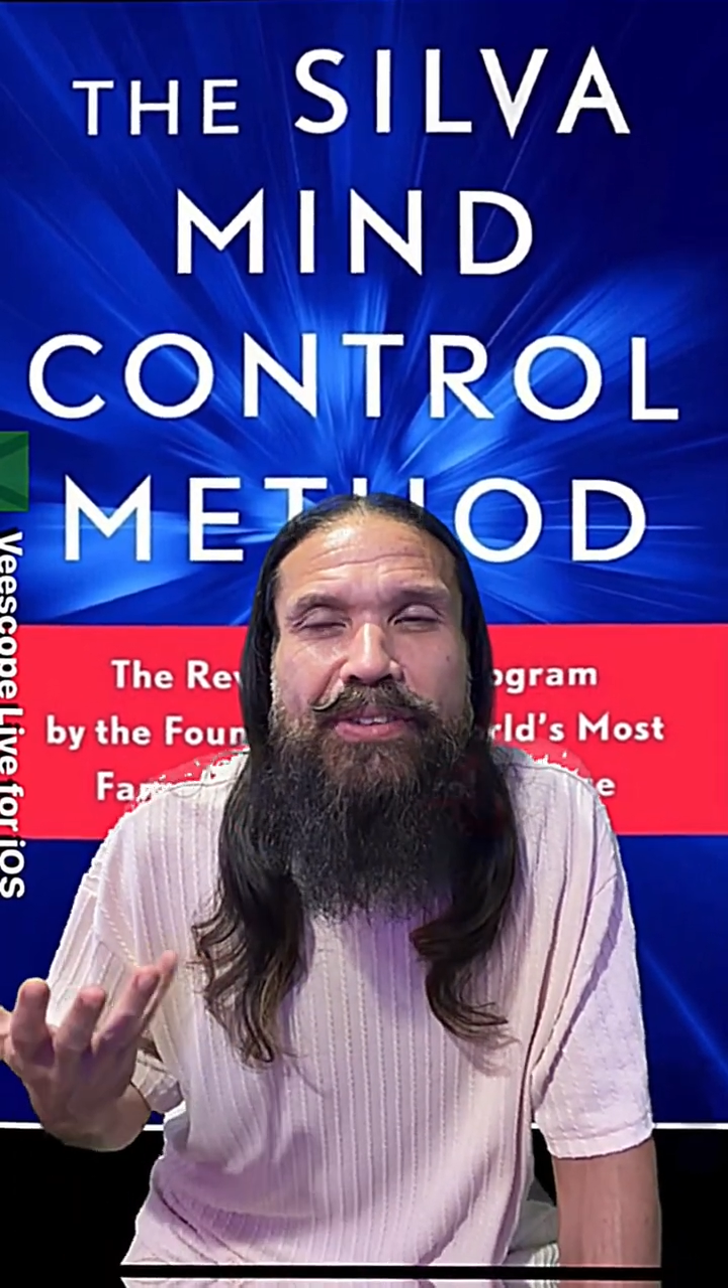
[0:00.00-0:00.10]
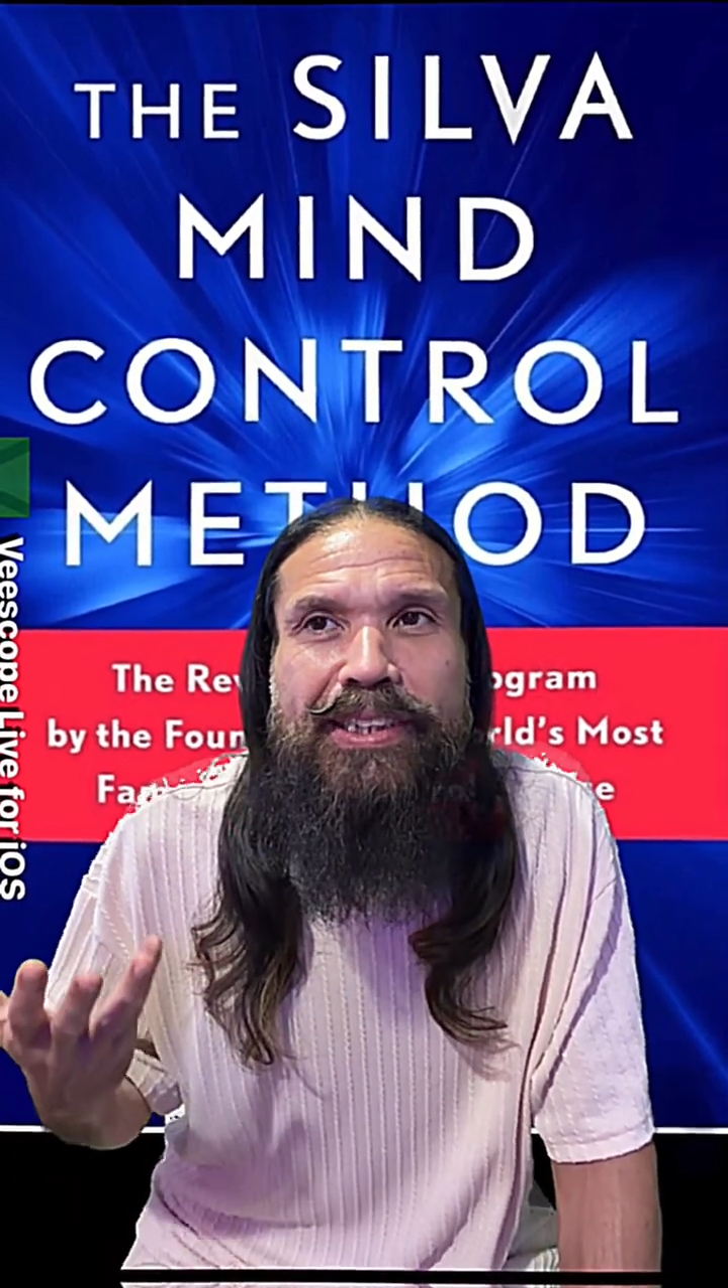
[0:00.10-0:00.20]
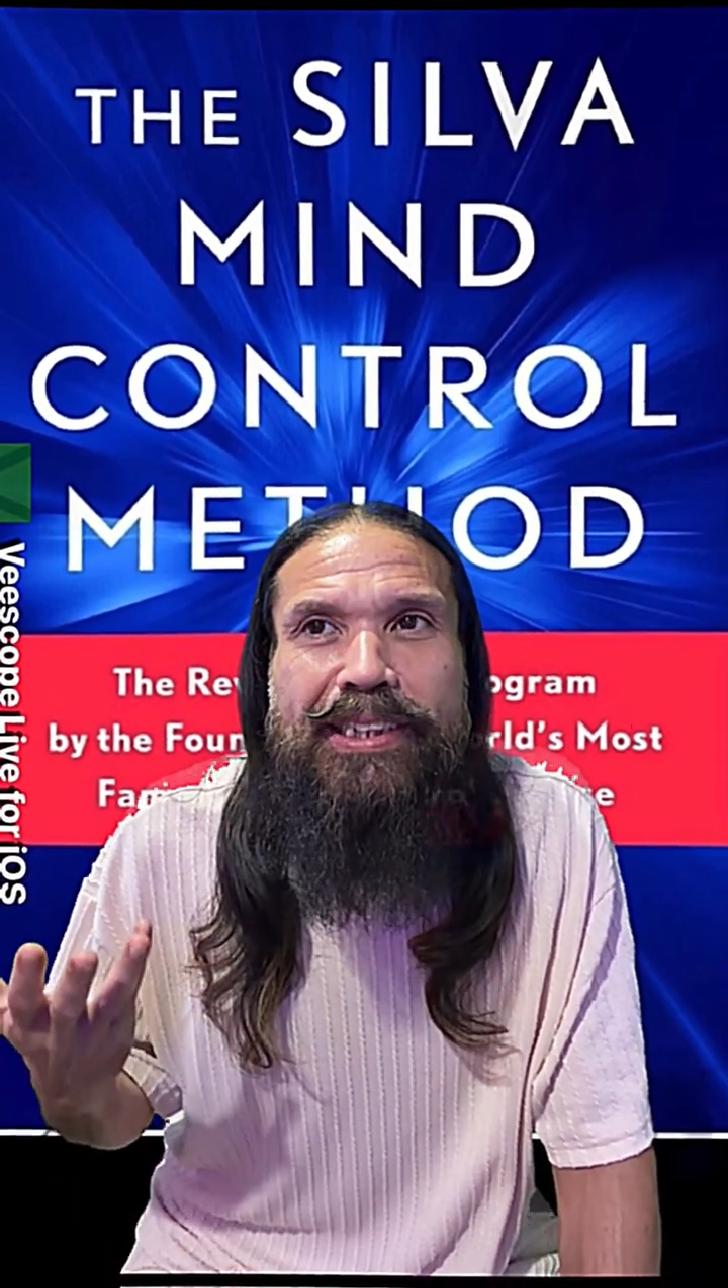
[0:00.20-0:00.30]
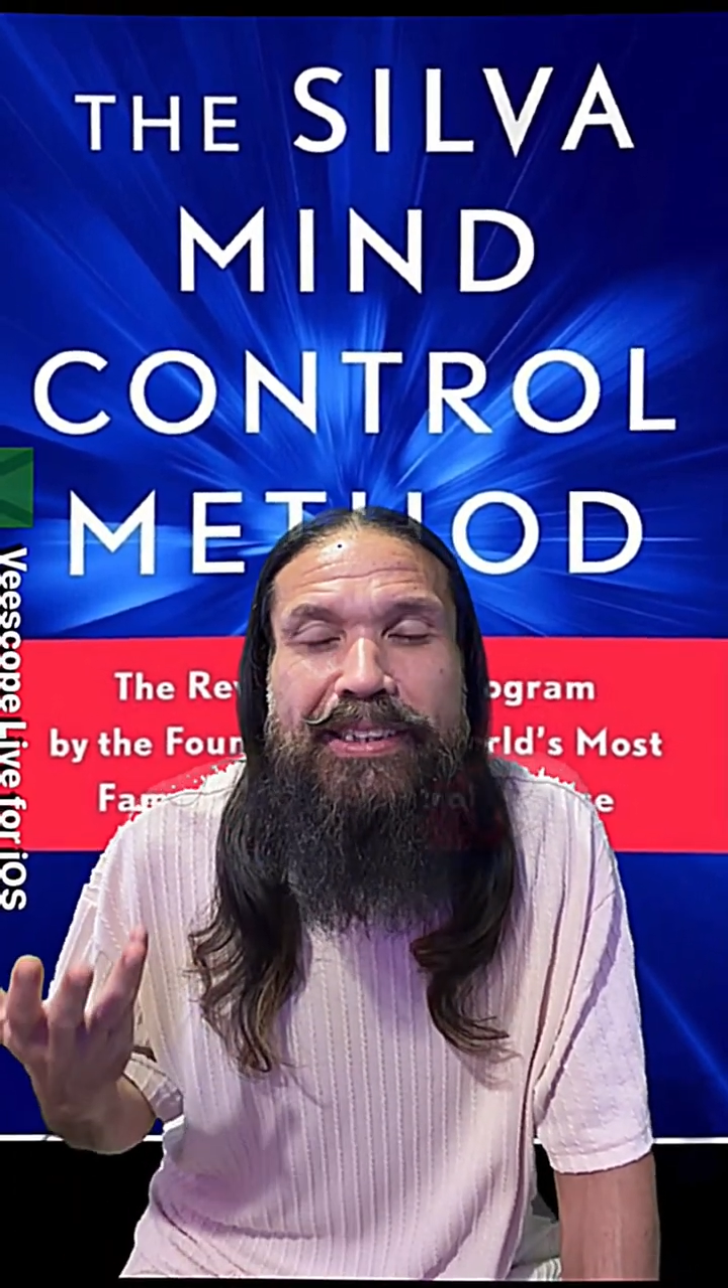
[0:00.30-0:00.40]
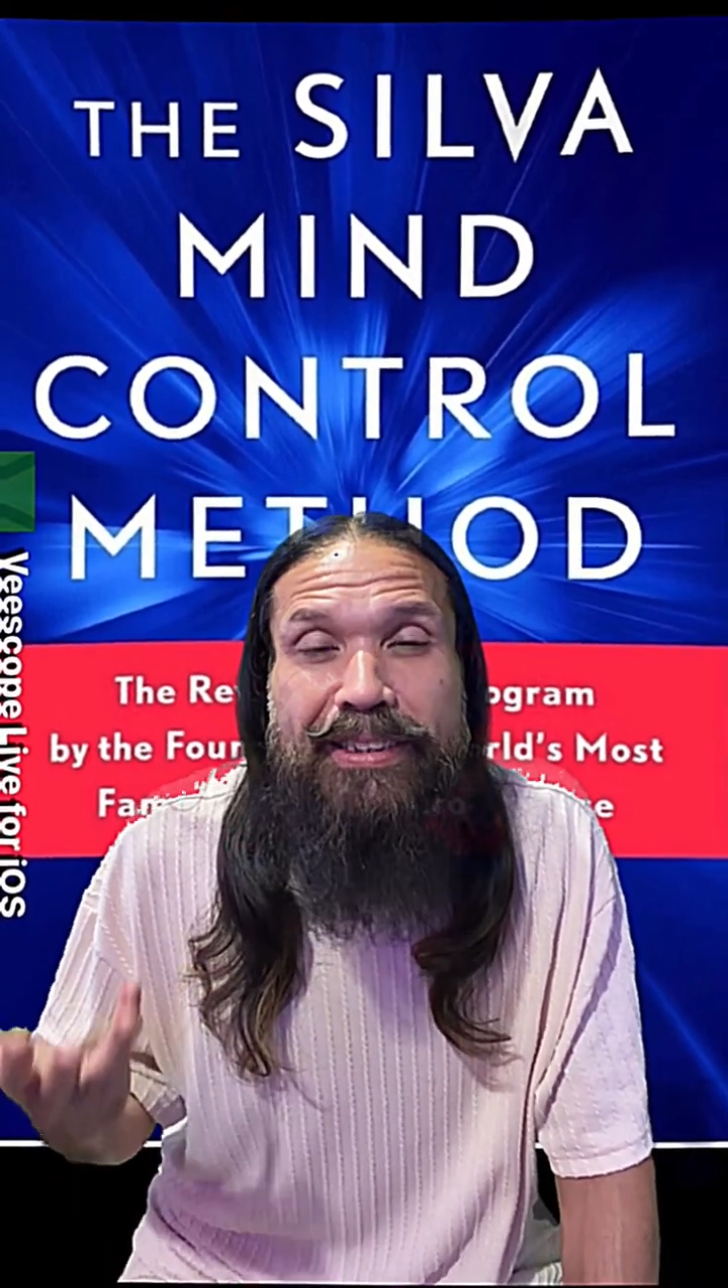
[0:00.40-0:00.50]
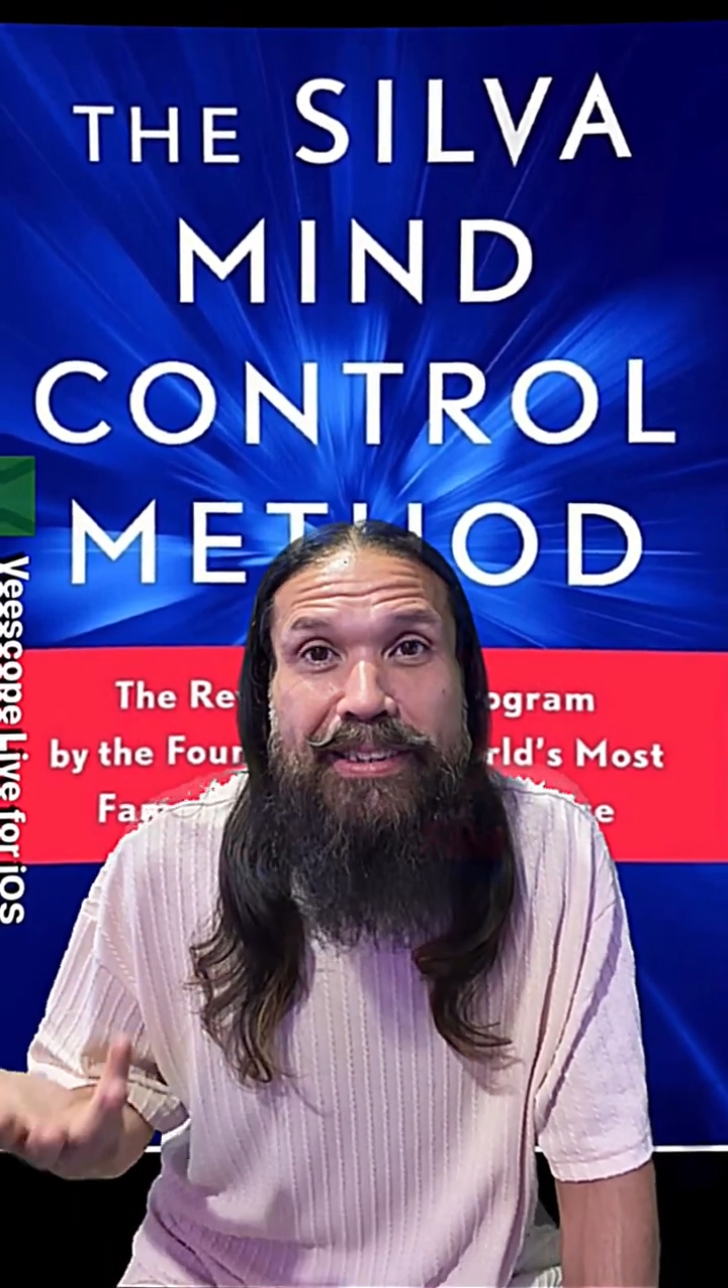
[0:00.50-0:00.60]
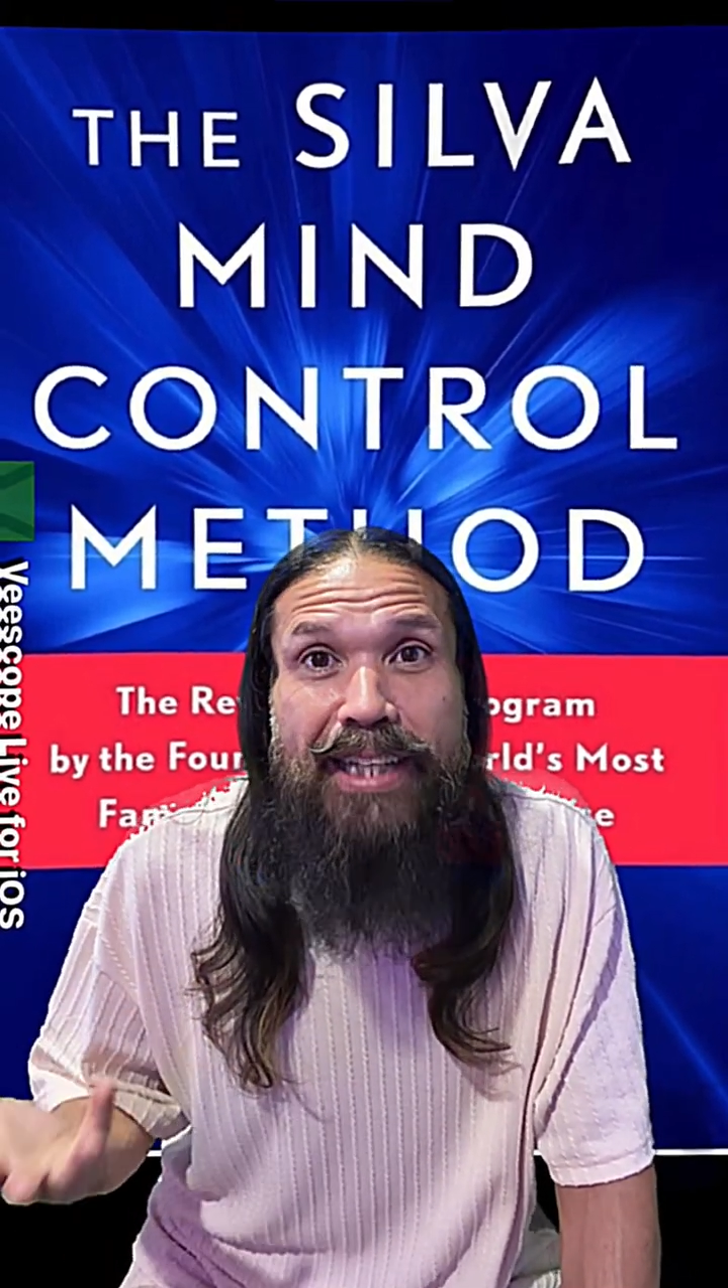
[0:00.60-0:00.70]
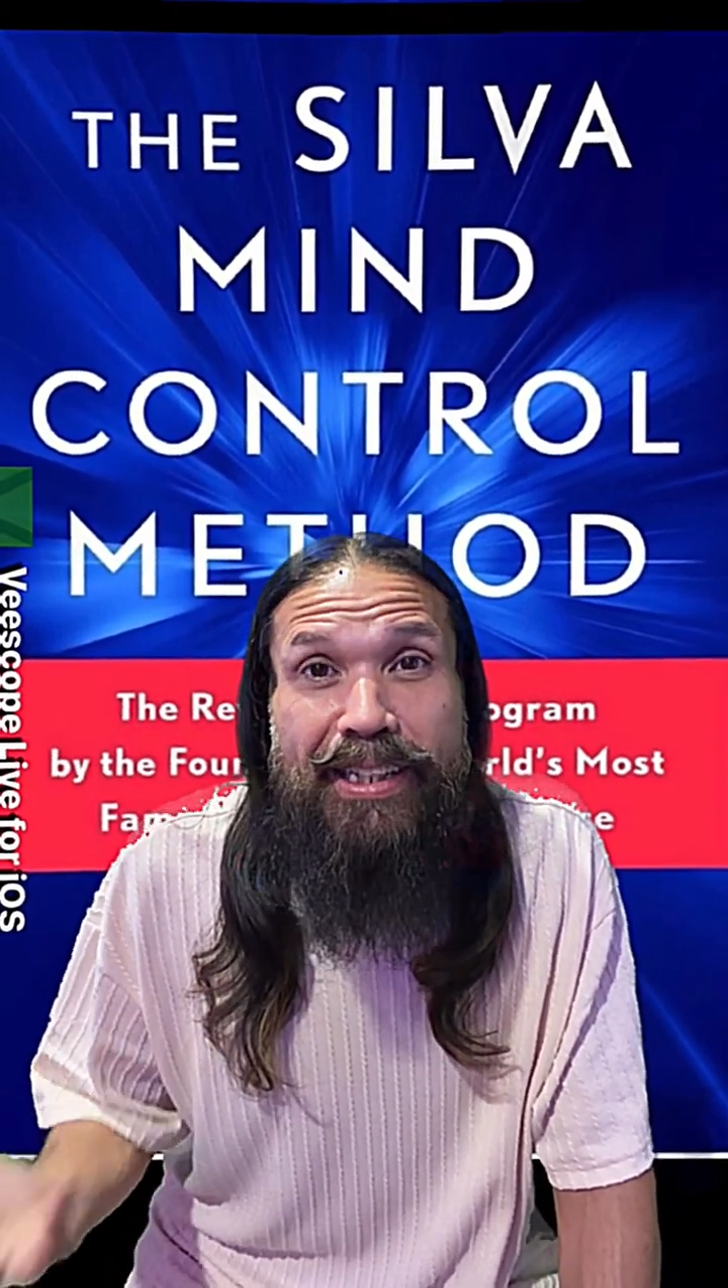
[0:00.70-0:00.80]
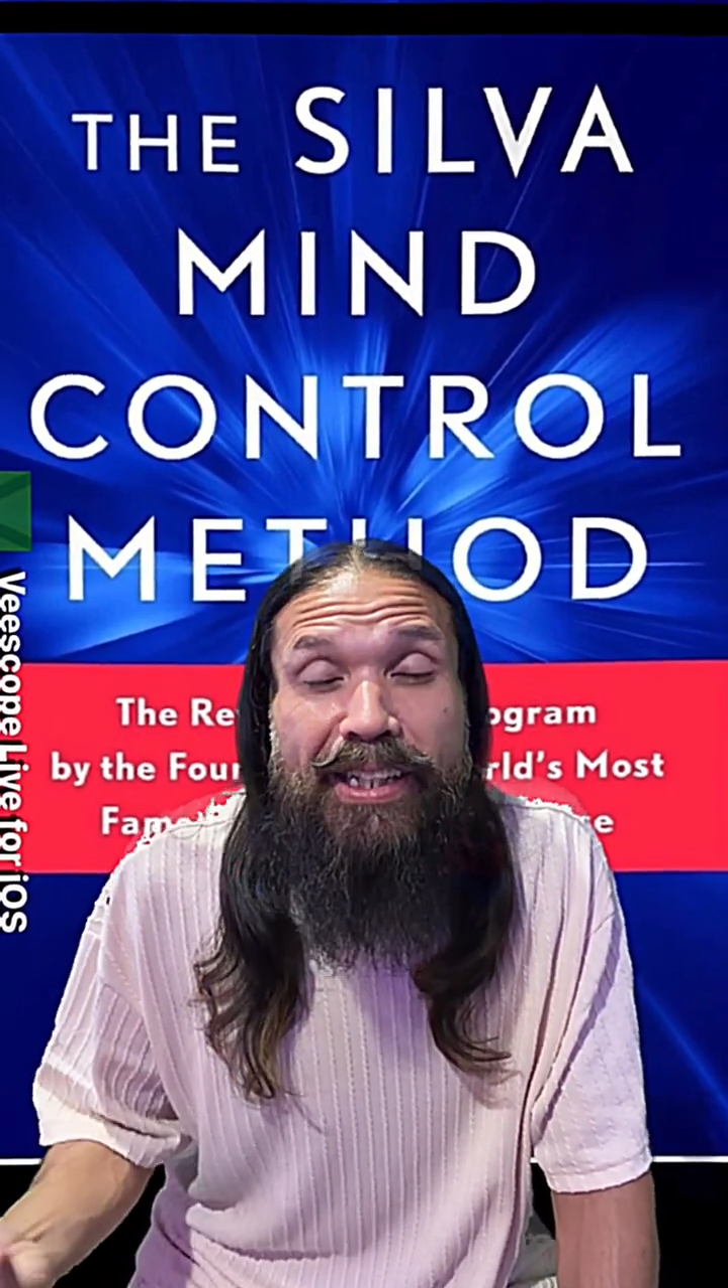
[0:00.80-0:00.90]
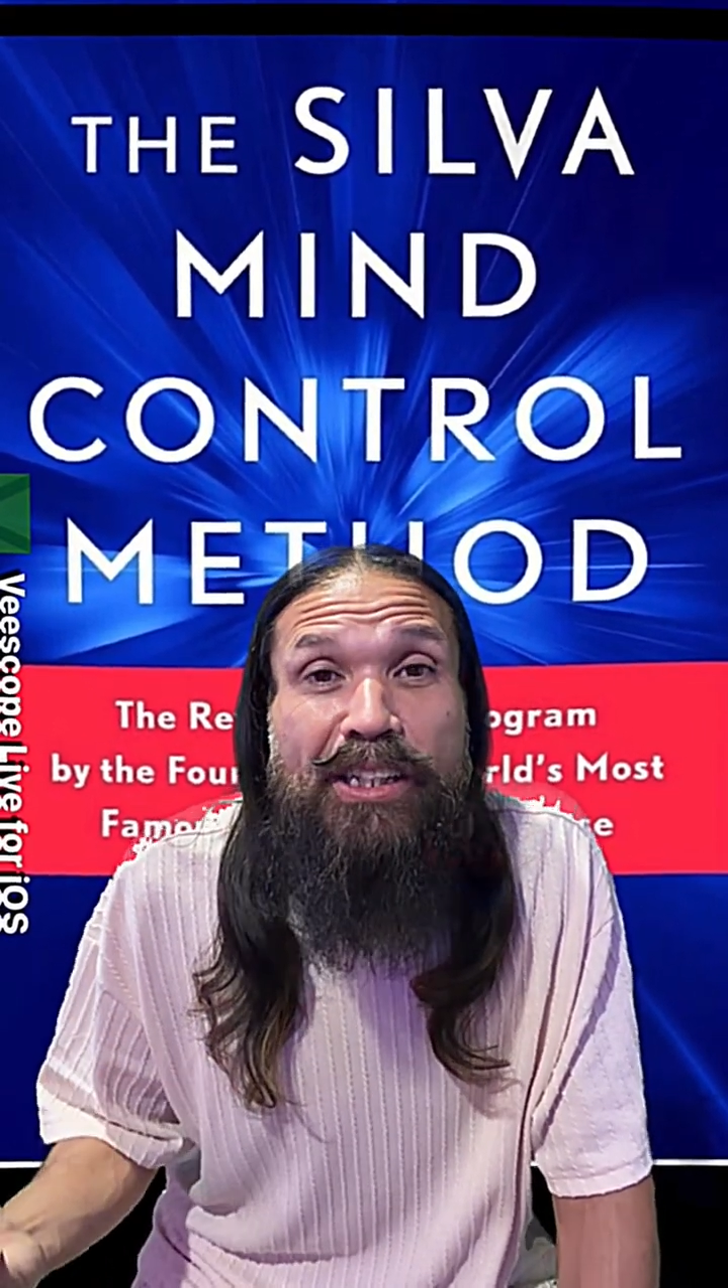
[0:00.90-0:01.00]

the psychic